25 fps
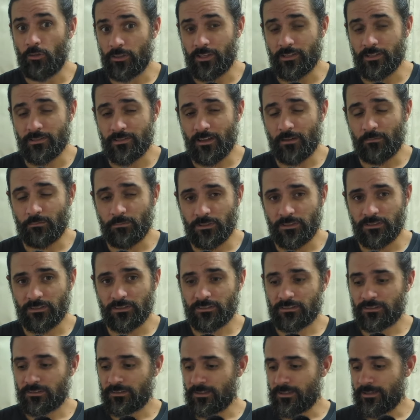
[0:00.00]

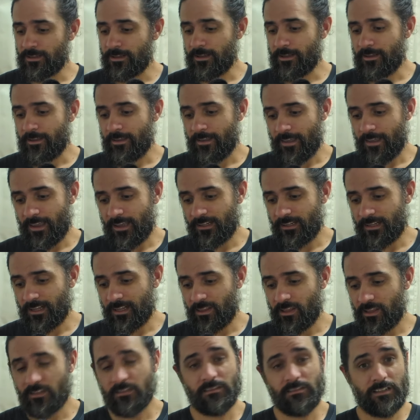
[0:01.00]
numbers, and
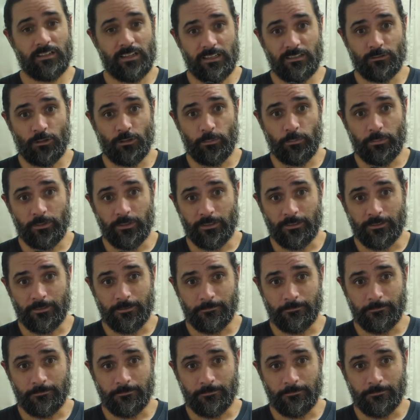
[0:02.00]
that's today's topic.